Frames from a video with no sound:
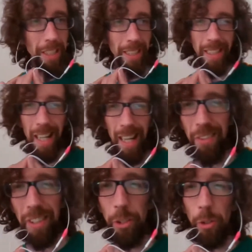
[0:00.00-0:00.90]
That's the hot
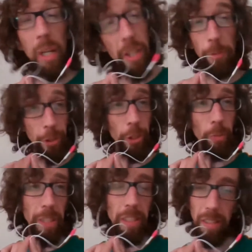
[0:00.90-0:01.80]
thing to do. And that's for good
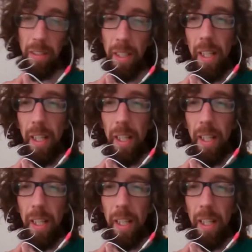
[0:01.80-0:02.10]
reason.